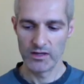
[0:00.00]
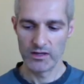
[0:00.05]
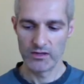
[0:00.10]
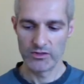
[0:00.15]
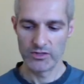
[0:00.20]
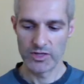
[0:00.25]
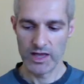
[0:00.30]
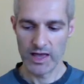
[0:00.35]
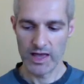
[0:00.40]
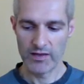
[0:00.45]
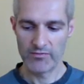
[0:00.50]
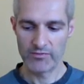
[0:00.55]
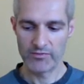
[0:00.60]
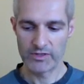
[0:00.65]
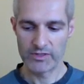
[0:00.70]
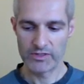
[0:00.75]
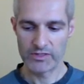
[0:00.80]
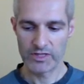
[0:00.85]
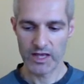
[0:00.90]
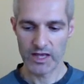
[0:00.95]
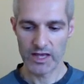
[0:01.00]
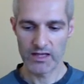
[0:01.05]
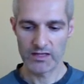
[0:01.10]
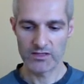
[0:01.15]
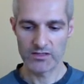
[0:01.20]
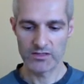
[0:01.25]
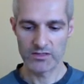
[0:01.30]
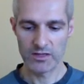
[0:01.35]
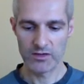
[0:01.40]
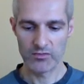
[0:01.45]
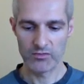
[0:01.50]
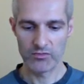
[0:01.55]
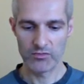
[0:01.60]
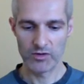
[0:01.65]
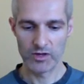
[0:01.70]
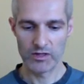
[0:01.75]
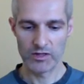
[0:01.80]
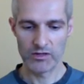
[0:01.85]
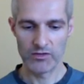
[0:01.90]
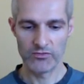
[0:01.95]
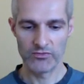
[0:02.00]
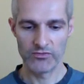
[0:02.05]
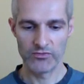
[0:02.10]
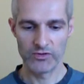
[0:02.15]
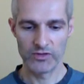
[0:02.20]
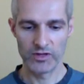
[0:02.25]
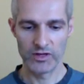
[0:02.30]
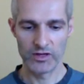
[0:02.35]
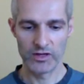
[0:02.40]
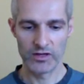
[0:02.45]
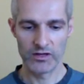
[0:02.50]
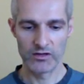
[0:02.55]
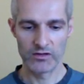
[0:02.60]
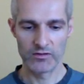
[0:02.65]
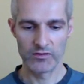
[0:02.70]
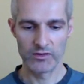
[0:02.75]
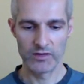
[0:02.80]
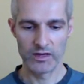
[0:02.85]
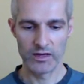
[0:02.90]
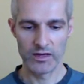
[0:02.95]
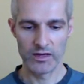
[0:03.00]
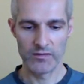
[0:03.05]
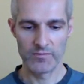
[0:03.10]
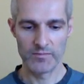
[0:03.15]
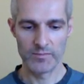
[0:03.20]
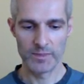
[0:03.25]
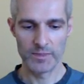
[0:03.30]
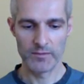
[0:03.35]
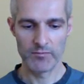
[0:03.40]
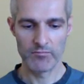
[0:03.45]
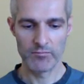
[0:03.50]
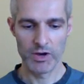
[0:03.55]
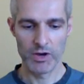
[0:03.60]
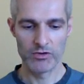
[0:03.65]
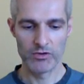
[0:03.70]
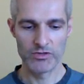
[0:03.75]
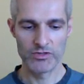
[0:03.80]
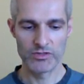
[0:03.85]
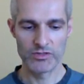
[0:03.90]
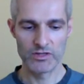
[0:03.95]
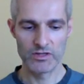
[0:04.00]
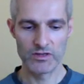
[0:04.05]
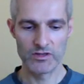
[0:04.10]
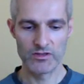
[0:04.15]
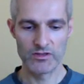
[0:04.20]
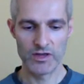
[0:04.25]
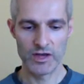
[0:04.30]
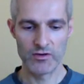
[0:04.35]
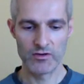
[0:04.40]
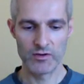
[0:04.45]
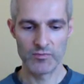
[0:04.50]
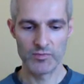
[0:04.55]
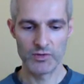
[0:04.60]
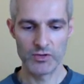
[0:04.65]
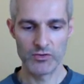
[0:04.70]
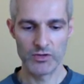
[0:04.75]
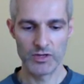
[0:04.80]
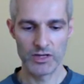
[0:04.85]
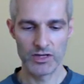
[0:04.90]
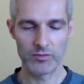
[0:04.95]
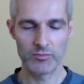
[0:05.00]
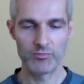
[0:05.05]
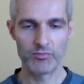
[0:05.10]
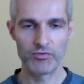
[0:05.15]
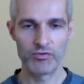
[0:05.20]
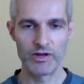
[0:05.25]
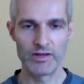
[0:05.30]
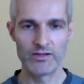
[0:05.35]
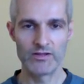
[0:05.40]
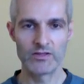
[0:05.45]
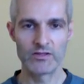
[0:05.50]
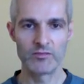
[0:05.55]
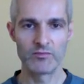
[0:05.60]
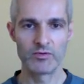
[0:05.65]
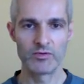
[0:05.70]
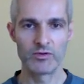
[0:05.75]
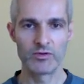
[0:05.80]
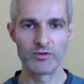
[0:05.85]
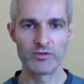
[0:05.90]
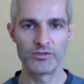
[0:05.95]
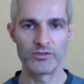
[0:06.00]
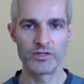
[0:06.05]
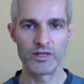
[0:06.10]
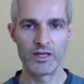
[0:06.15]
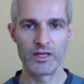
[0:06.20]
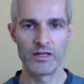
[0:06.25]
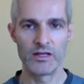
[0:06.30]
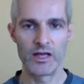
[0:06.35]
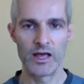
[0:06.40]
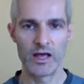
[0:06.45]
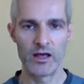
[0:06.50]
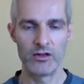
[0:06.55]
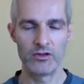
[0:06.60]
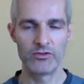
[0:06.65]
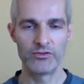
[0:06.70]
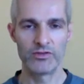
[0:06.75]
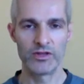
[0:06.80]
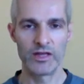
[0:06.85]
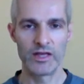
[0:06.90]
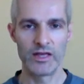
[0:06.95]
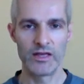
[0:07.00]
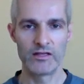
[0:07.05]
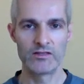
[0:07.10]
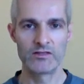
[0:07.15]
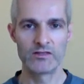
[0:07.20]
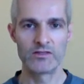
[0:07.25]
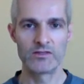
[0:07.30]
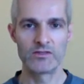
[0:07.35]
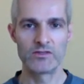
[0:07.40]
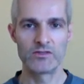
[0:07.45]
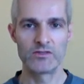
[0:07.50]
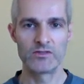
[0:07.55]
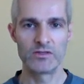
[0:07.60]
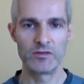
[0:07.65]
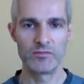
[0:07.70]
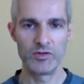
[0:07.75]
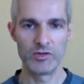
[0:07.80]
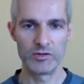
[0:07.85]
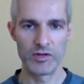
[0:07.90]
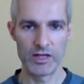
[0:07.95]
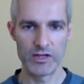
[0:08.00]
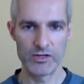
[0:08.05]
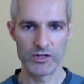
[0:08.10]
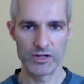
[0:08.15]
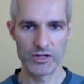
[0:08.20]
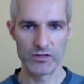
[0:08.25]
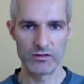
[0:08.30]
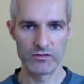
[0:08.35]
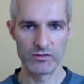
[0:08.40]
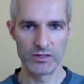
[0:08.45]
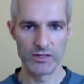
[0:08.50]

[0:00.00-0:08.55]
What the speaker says: to emphasize that one of the most therapeutic principles in health is stimulation.